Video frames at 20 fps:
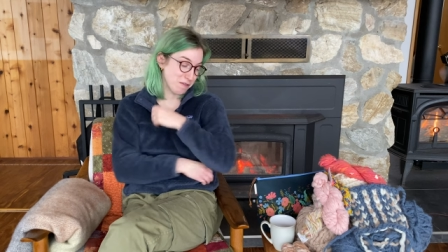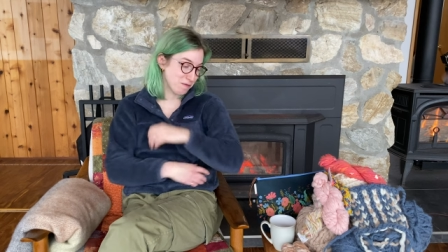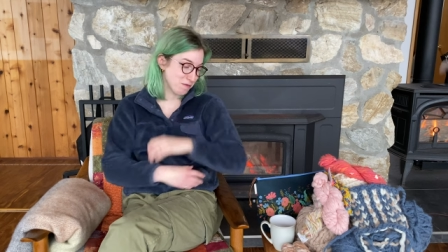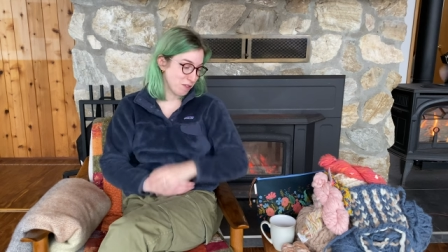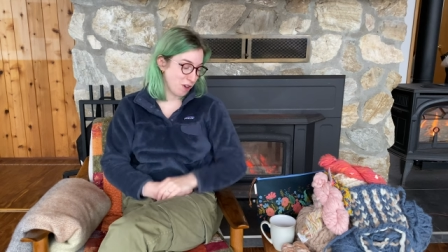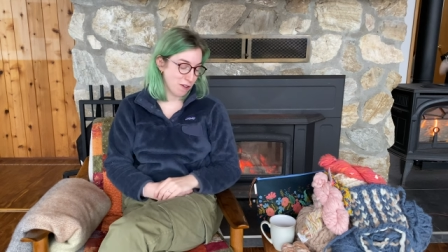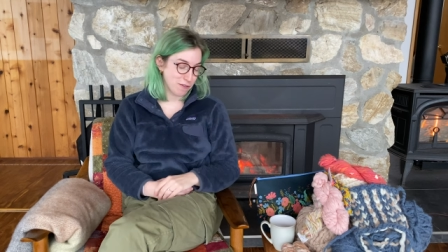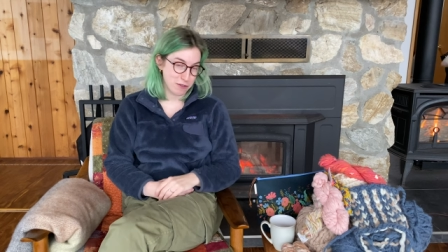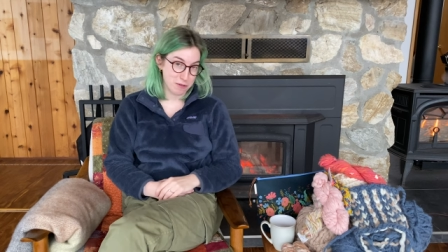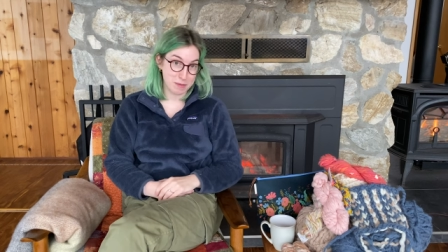
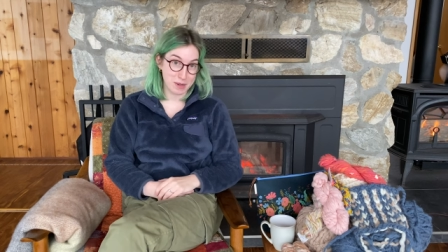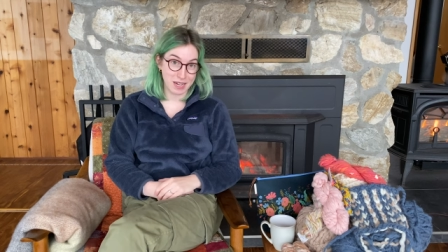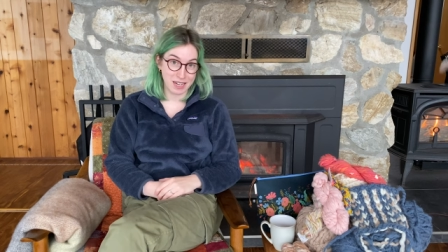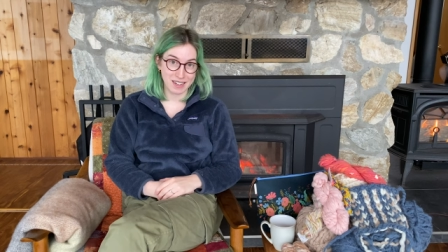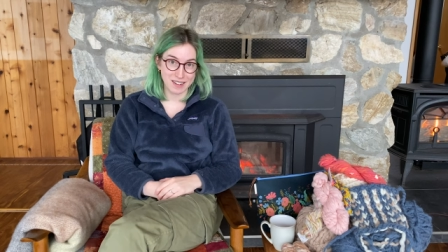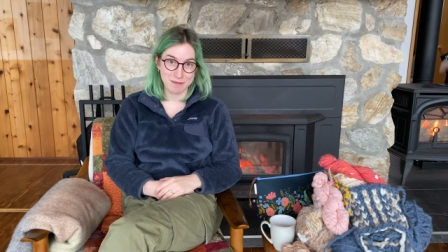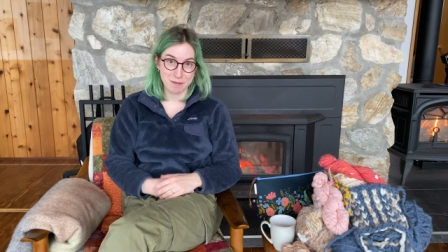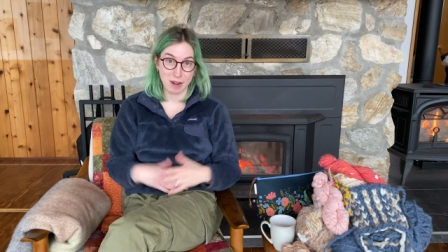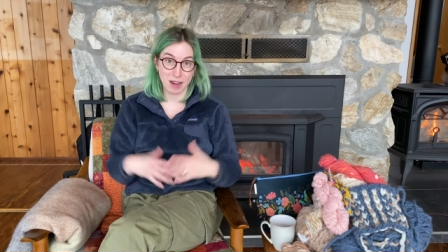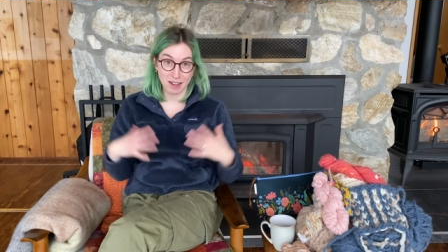not for
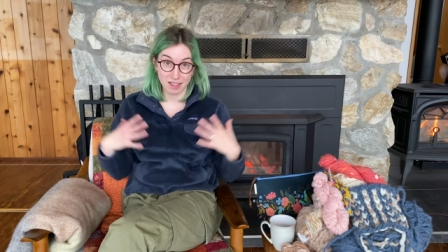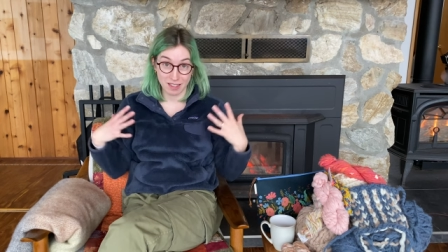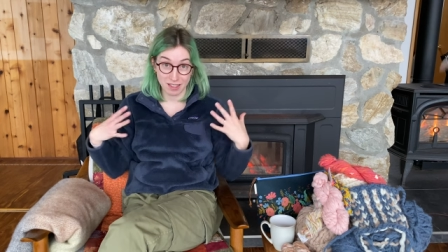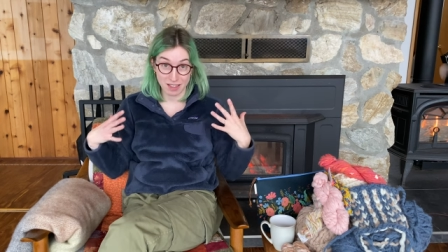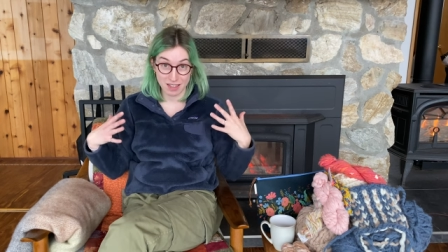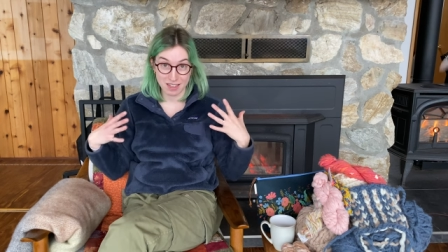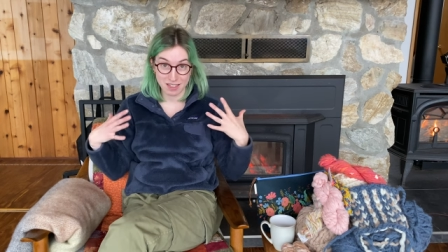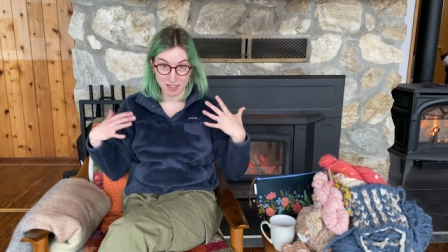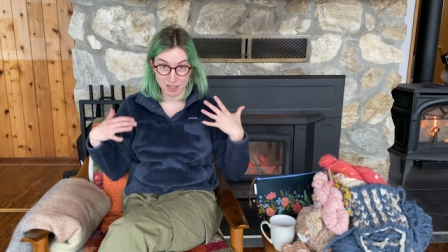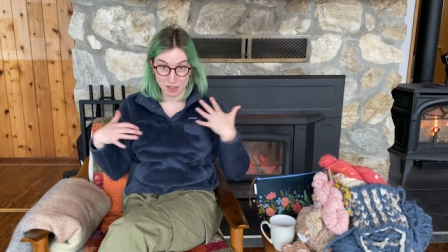me, but
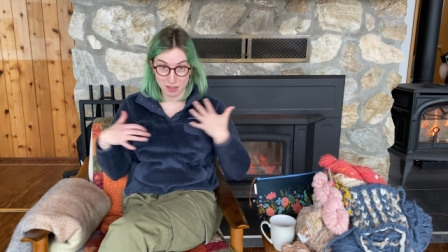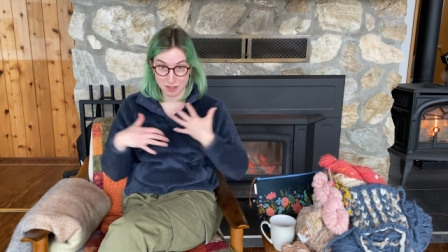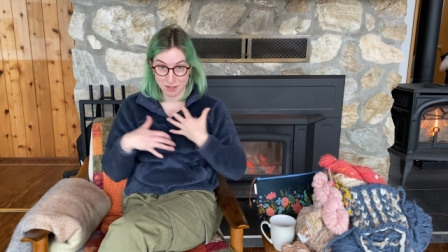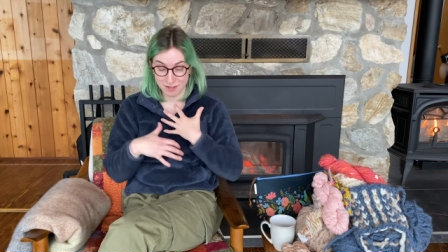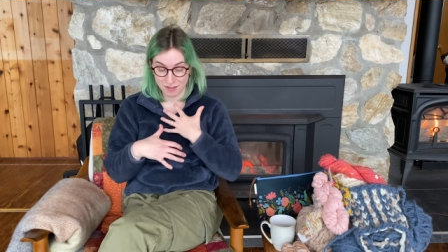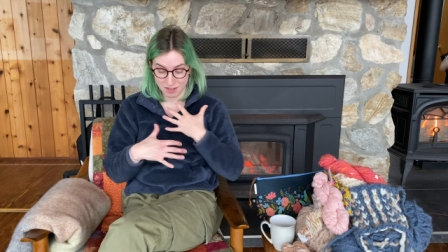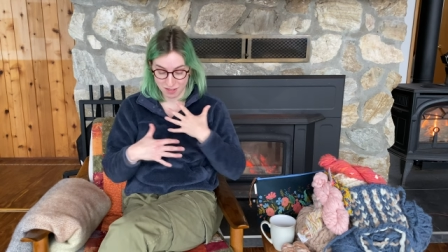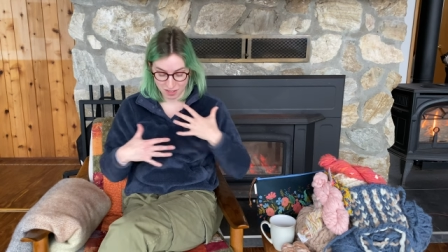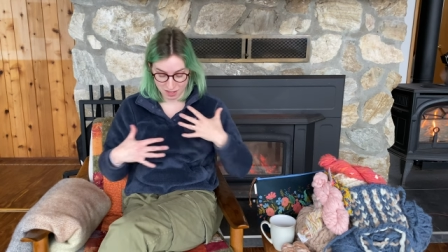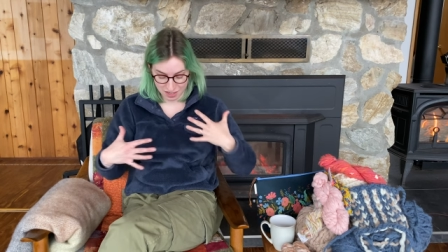these,
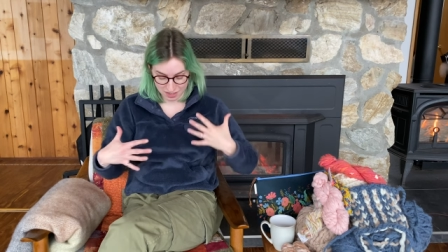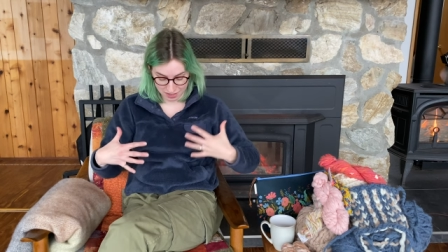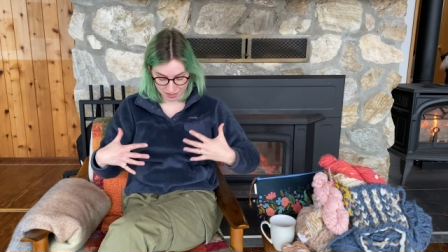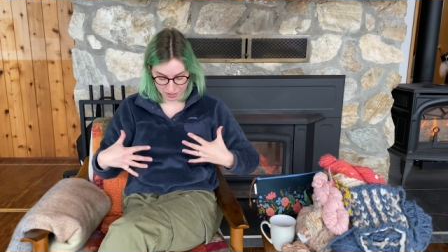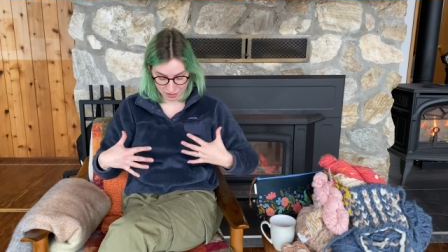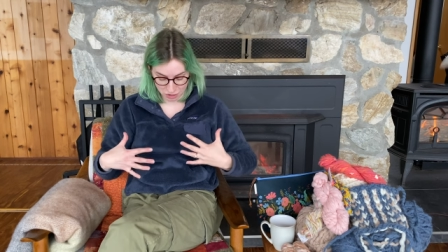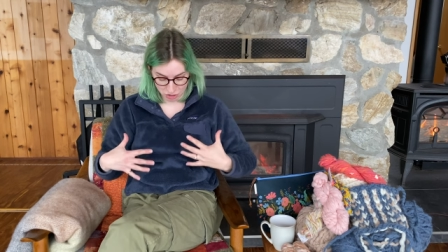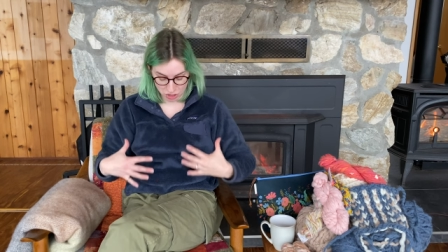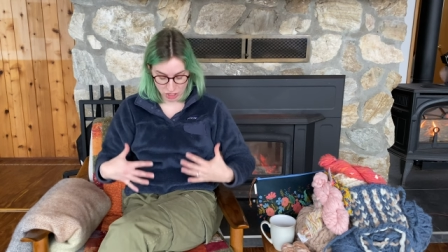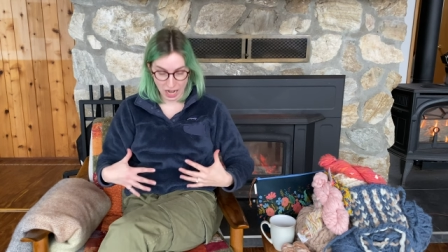these
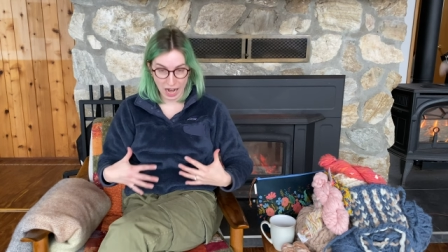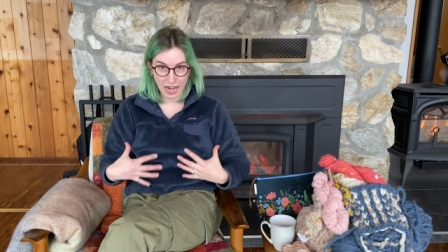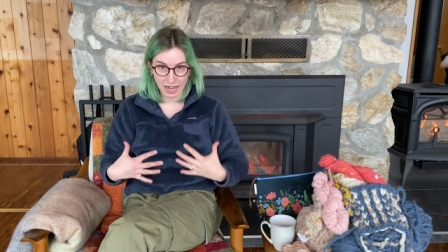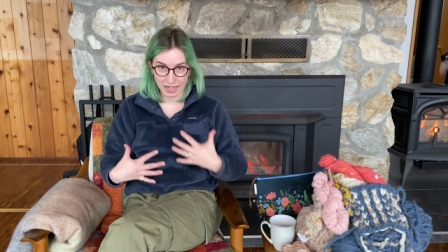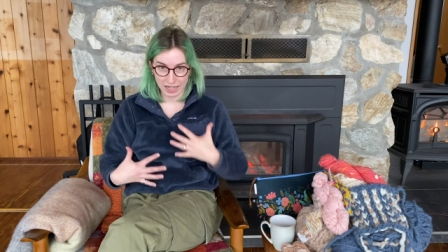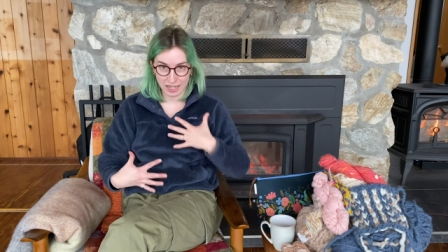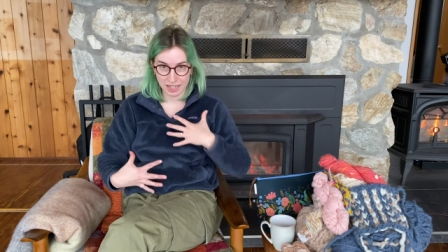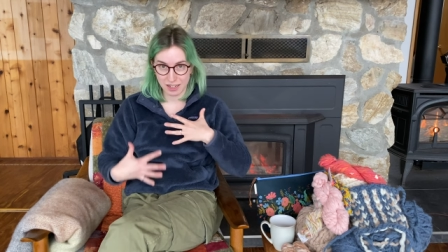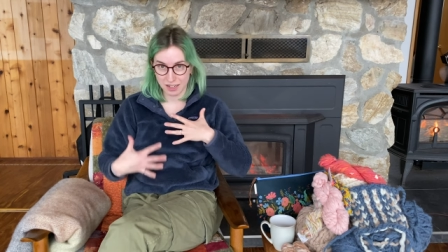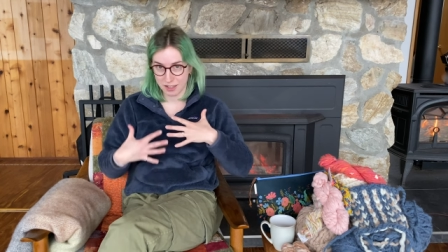
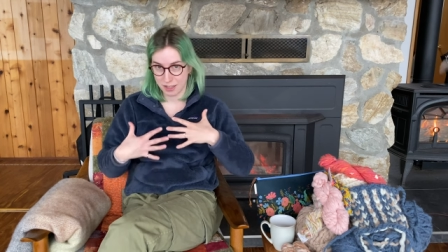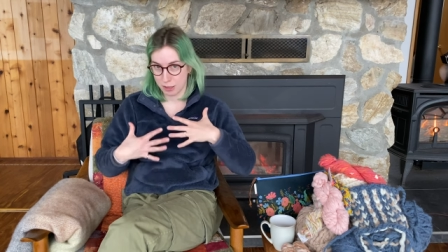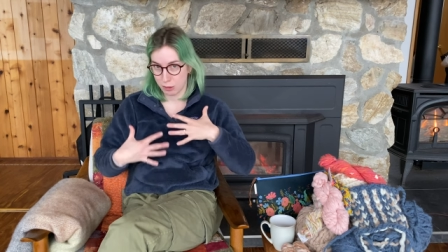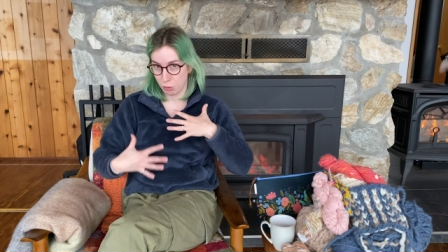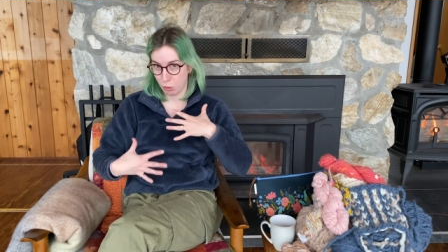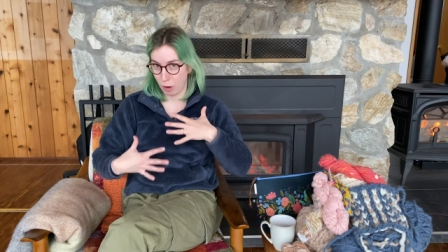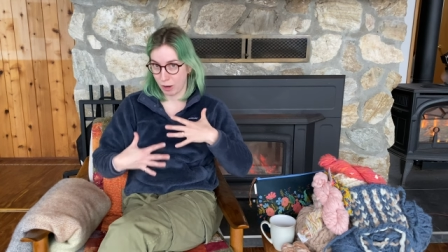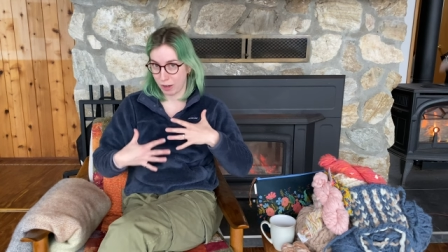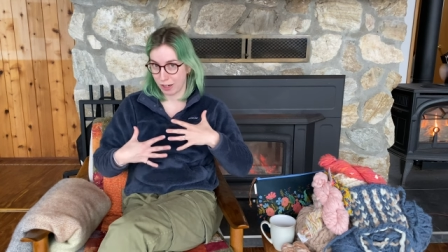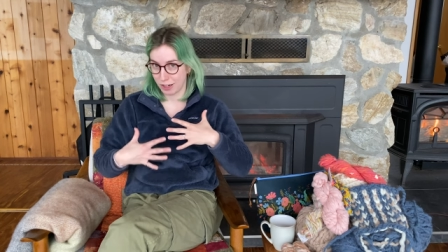jacket
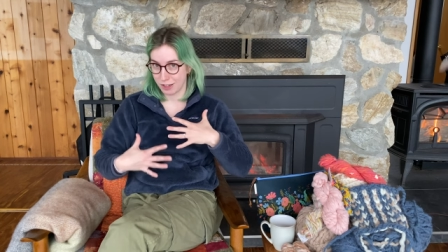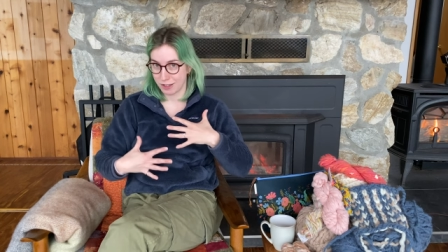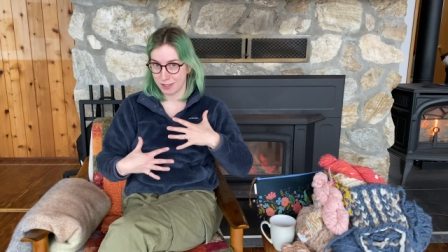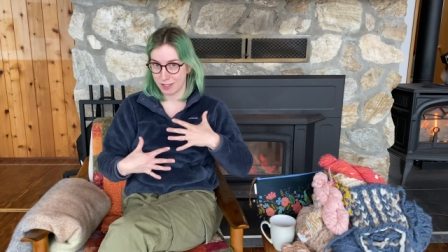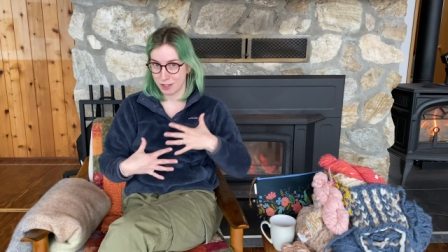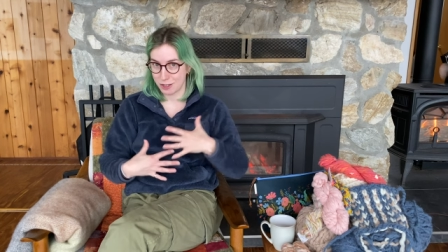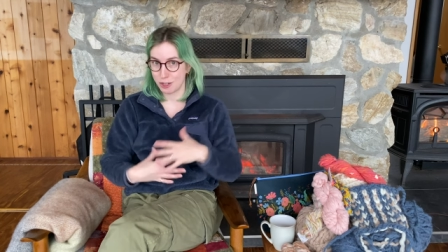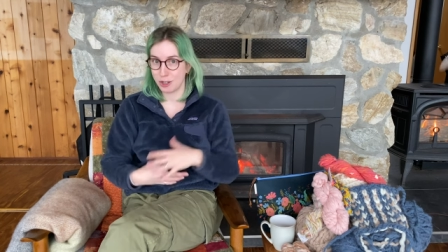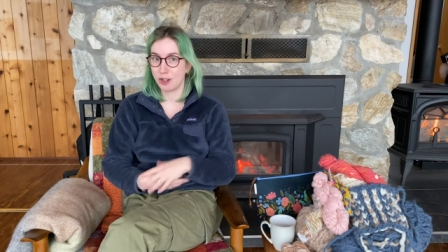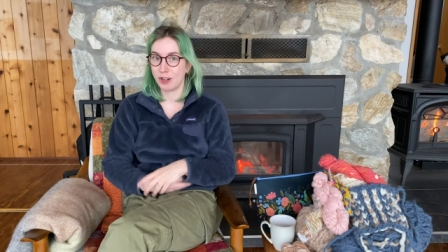sweaters that
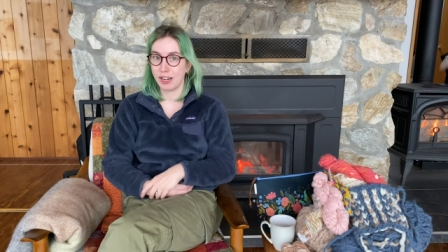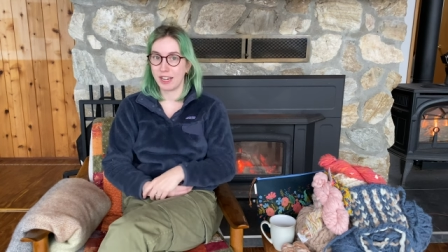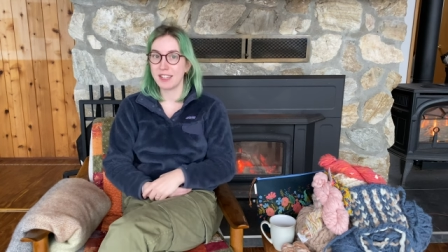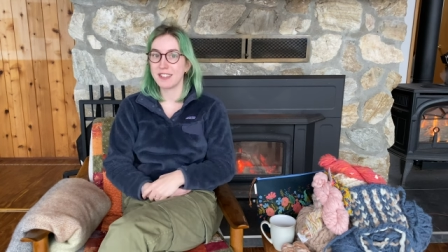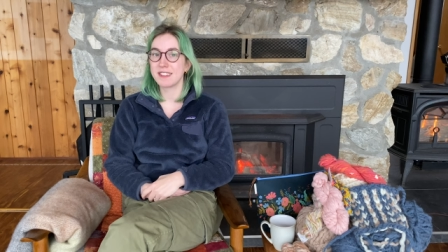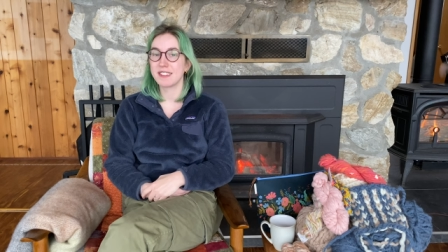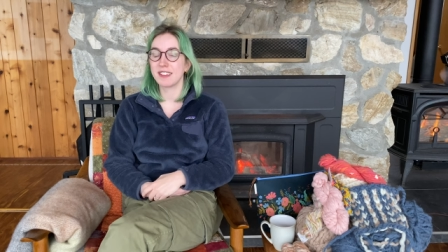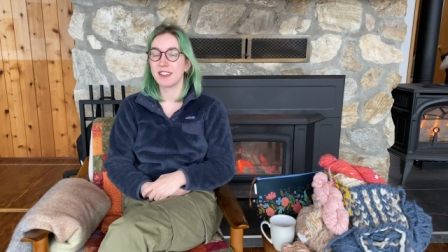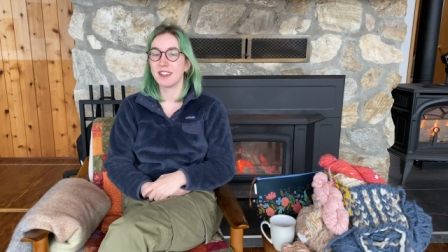she creates,